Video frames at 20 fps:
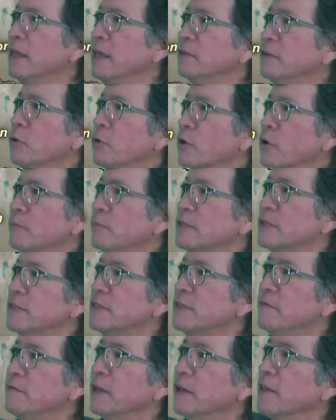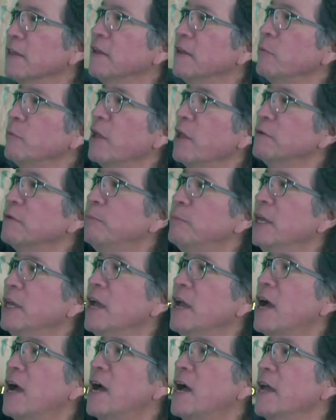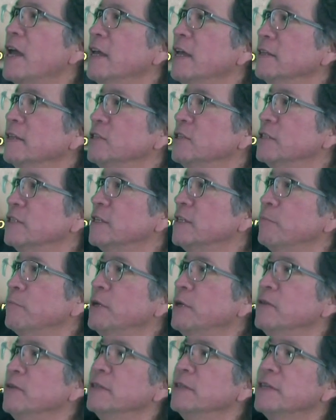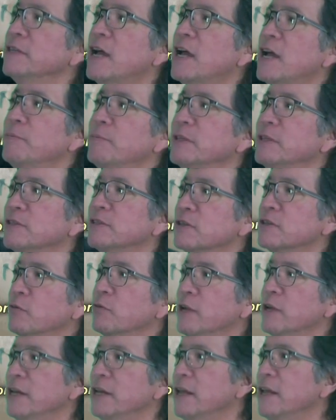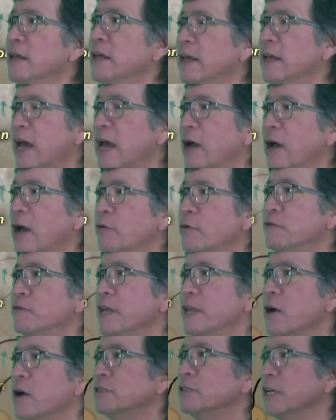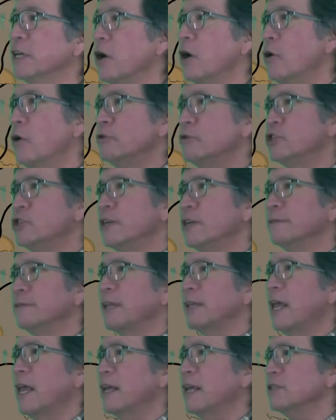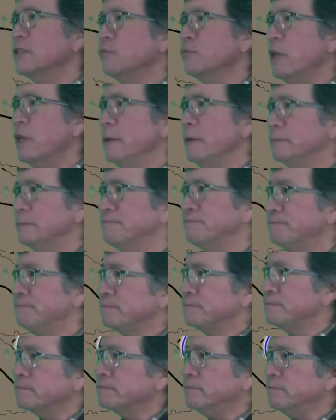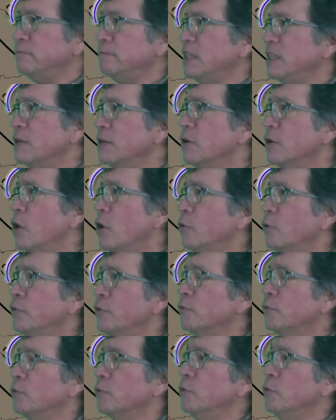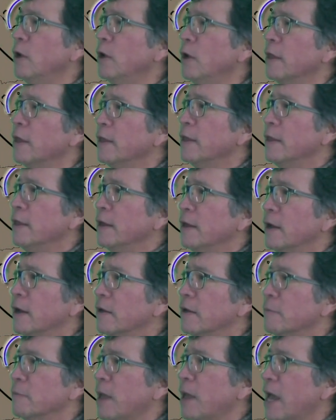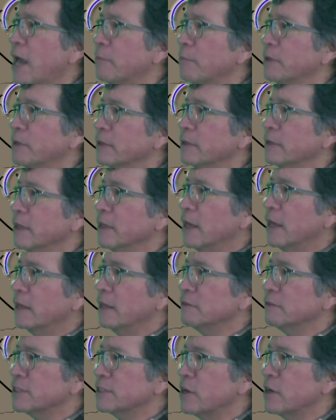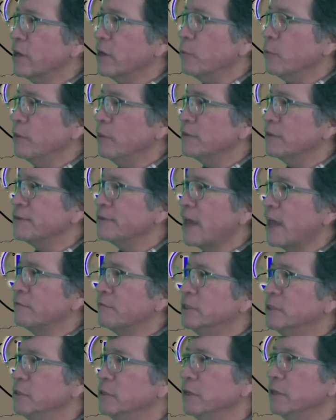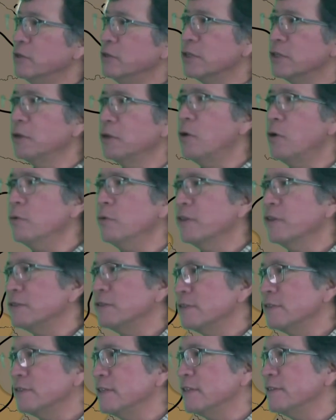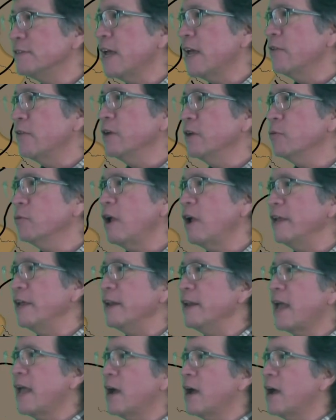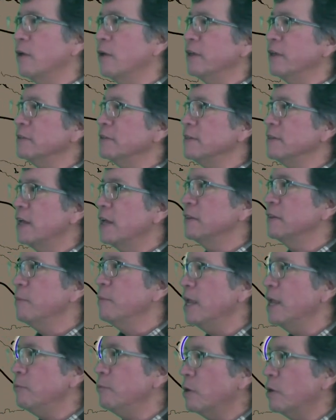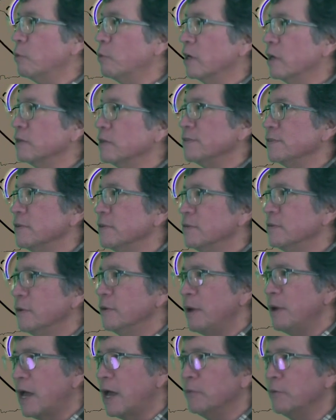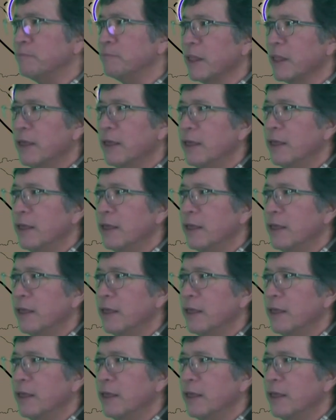in the North Pacific. And then we have a big high just up here, the top of the screen, out over the Arctic Ocean. And as we go through uh, the map, uh, starting with this afternoon, here's a low that sits down there right now. That's not the main one we're concerned about.